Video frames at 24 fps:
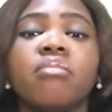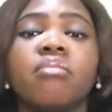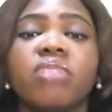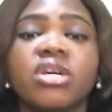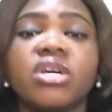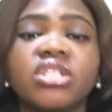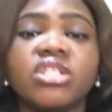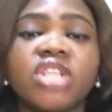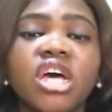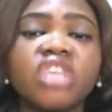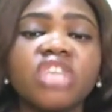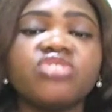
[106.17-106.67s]

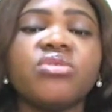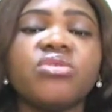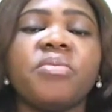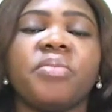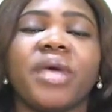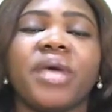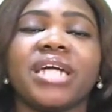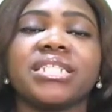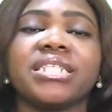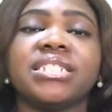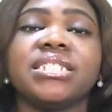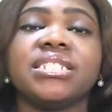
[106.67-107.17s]
But nursery
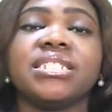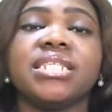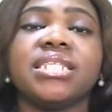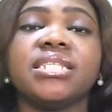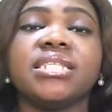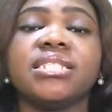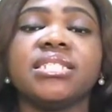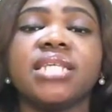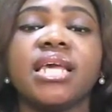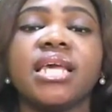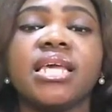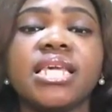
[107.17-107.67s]

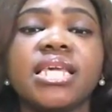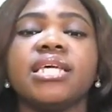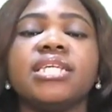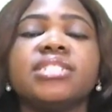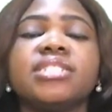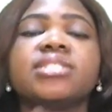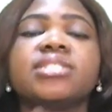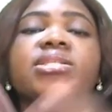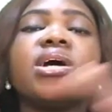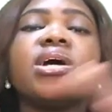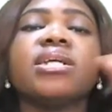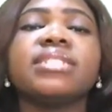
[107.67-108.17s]
practices
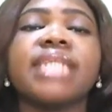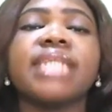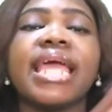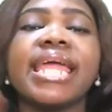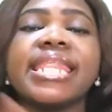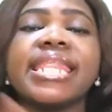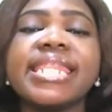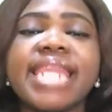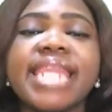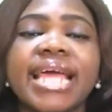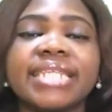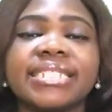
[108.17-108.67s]
is not
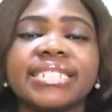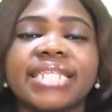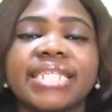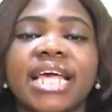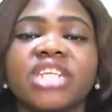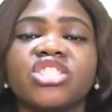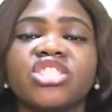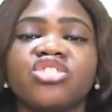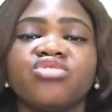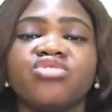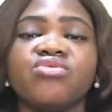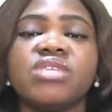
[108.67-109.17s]
a
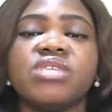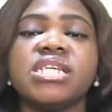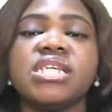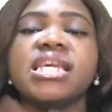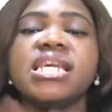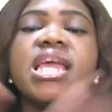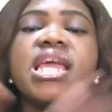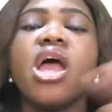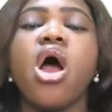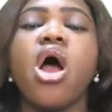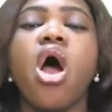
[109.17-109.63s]
necessary